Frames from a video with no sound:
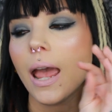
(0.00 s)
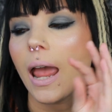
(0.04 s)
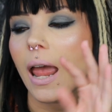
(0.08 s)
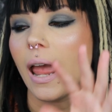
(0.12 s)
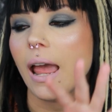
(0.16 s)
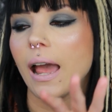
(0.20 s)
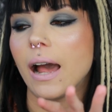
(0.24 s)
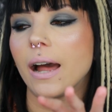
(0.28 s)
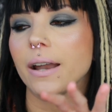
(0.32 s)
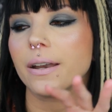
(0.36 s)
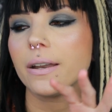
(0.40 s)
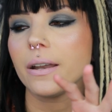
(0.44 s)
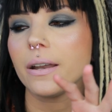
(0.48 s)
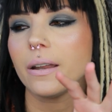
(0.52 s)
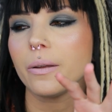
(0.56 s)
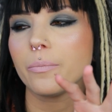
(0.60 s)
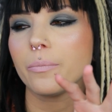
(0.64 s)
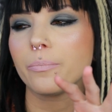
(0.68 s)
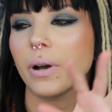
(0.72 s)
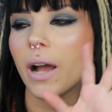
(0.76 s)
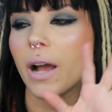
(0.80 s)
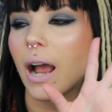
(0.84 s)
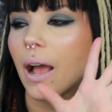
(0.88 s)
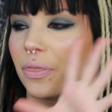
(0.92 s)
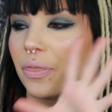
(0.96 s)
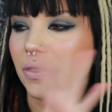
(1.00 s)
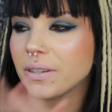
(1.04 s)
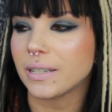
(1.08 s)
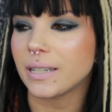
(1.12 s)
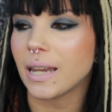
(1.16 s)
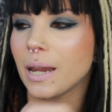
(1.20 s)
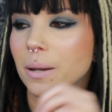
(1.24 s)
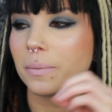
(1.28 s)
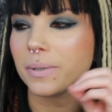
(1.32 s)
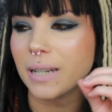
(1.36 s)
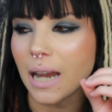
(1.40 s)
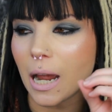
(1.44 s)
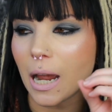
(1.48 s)
And, but at the
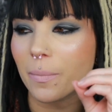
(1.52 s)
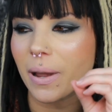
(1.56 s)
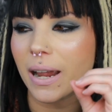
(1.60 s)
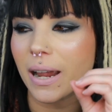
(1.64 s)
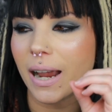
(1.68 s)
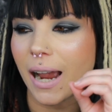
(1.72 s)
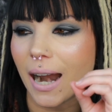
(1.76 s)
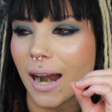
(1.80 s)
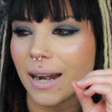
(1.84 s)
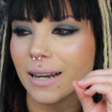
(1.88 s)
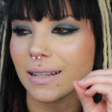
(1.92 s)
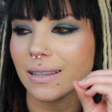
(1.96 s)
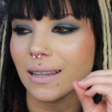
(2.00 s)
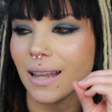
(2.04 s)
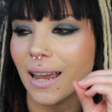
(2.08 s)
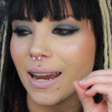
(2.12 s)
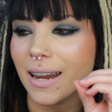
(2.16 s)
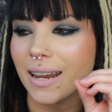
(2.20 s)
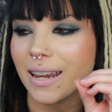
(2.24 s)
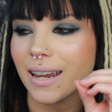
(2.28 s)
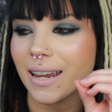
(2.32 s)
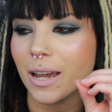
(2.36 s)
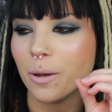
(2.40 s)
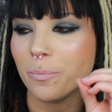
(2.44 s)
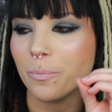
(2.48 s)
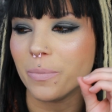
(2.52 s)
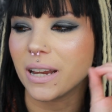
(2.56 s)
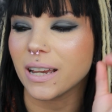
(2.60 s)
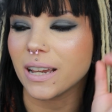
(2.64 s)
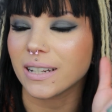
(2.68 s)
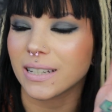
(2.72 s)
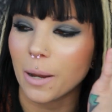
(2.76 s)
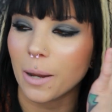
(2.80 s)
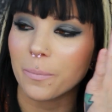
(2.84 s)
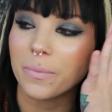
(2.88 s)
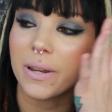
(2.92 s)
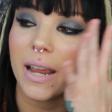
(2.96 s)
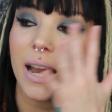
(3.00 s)
same time, I kind of like it
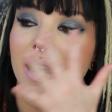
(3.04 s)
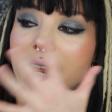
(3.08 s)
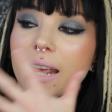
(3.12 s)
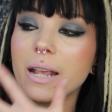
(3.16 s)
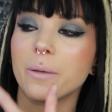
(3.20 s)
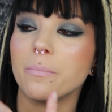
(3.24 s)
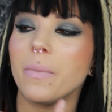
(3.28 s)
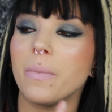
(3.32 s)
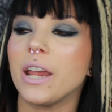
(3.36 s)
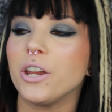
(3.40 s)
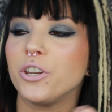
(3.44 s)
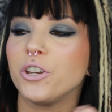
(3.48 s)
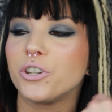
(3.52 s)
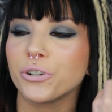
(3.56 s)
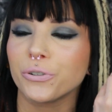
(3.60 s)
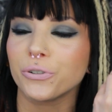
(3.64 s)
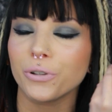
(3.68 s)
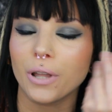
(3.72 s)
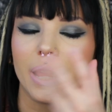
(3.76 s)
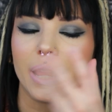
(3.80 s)
because I'm getting major,